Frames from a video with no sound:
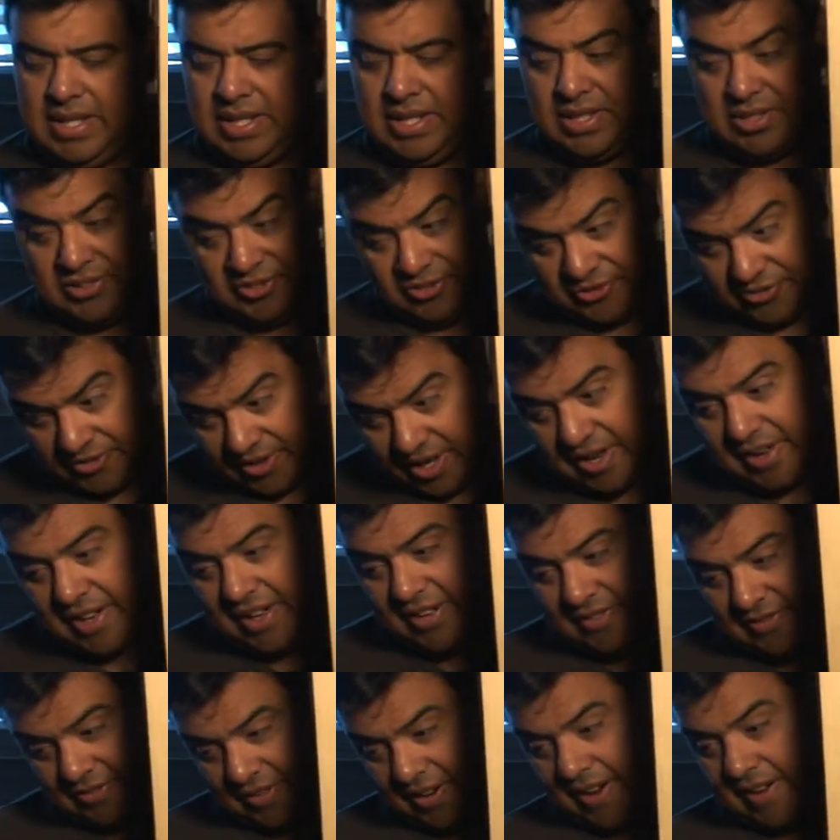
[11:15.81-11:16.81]
is
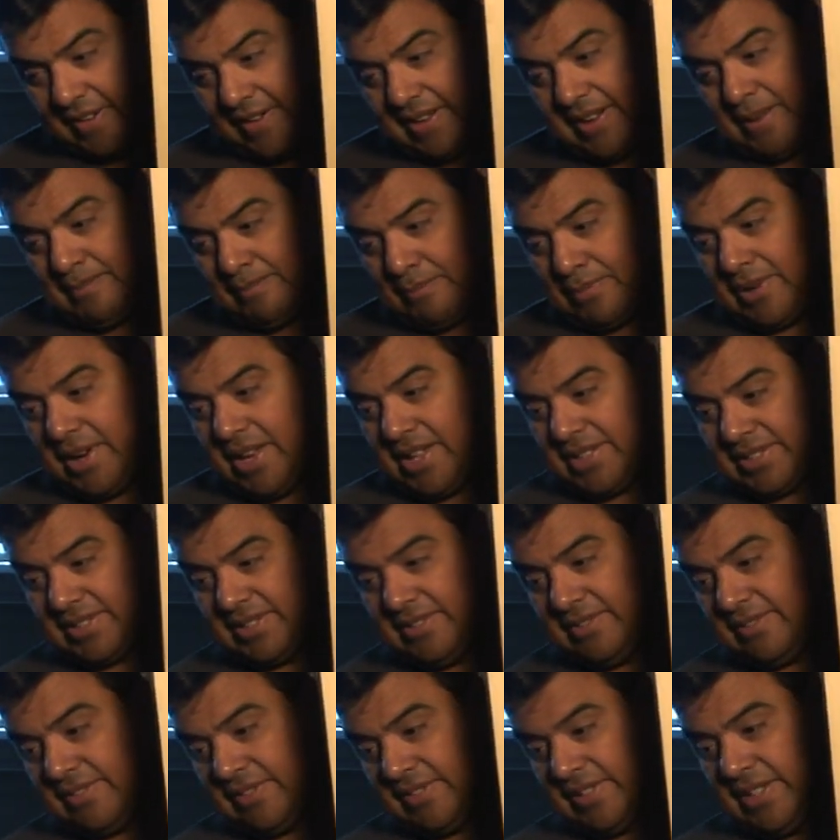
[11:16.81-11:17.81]
very, very
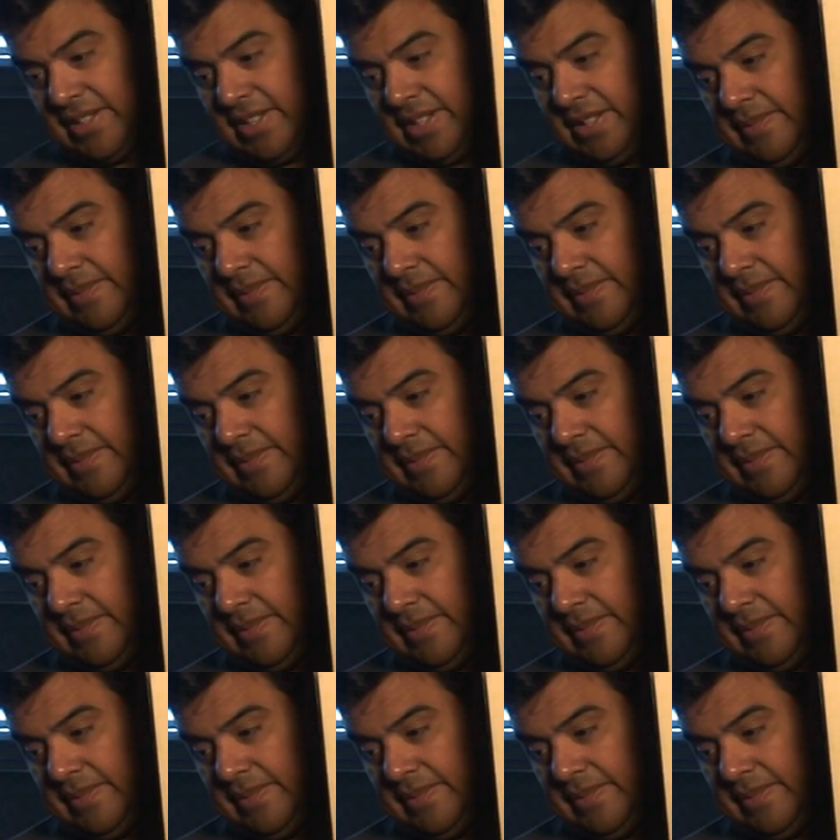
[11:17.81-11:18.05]
impressive.